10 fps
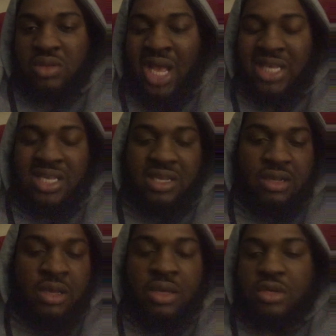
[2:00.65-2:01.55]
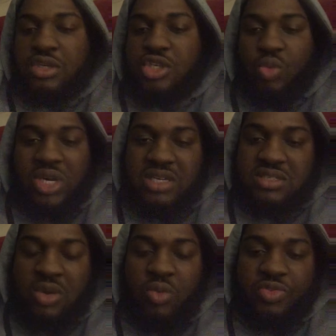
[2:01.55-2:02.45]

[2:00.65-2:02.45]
Like, he doing his own